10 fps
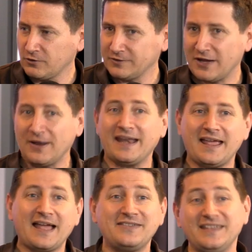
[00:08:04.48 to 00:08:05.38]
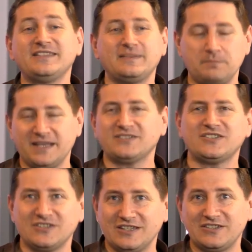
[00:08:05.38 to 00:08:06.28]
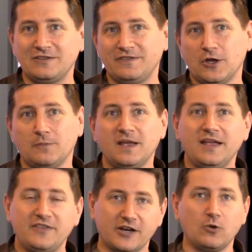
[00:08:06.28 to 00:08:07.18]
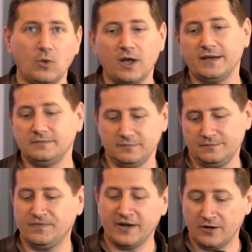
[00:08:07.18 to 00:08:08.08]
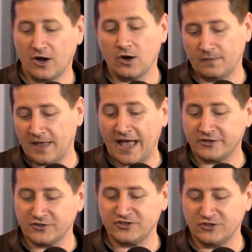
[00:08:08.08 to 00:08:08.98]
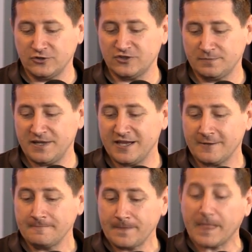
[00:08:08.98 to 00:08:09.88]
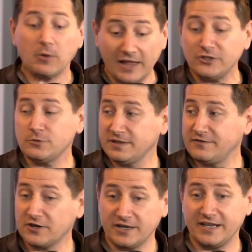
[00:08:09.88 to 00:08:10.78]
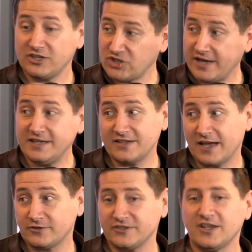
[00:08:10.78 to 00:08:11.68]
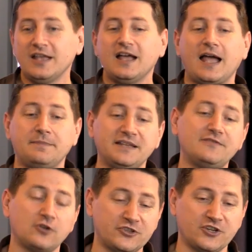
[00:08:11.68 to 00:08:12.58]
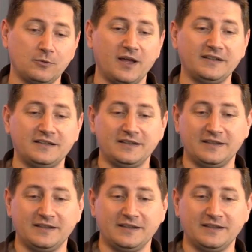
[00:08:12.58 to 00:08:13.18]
the role now. And I, I think because it's a Disney film, they're going to want their uh, actors to speak. Well, I do believe they're going to get a Chinese actress. I believe they're also going to want